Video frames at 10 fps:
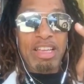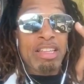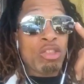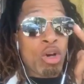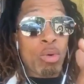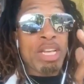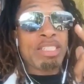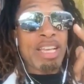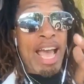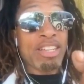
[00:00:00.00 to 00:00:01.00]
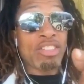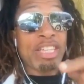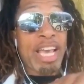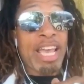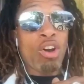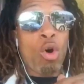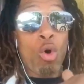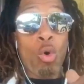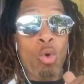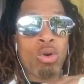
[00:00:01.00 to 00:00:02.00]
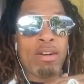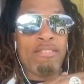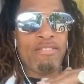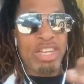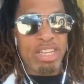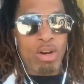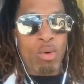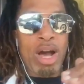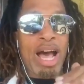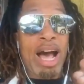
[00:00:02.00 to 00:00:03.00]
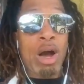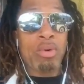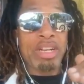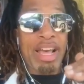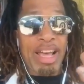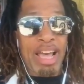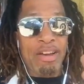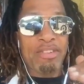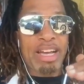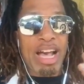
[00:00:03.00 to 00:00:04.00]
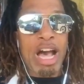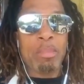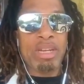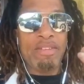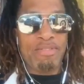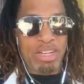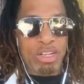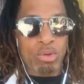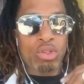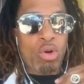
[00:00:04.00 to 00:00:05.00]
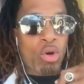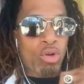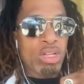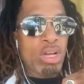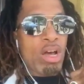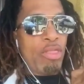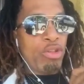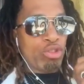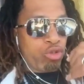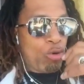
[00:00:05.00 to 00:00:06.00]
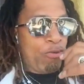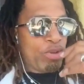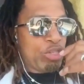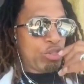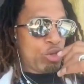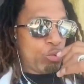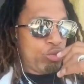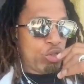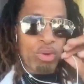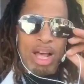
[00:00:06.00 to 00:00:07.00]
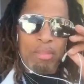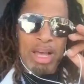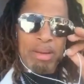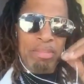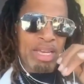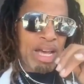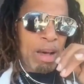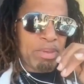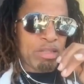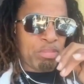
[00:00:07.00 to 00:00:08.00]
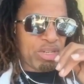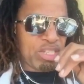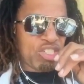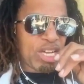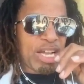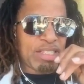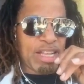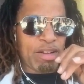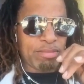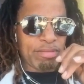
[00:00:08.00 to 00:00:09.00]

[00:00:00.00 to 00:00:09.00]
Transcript: no, it's actually a whole video, an hour-and-a-half comedy video. It's called The Truth Is No Joke. I might make copies to bring to Chi-Town.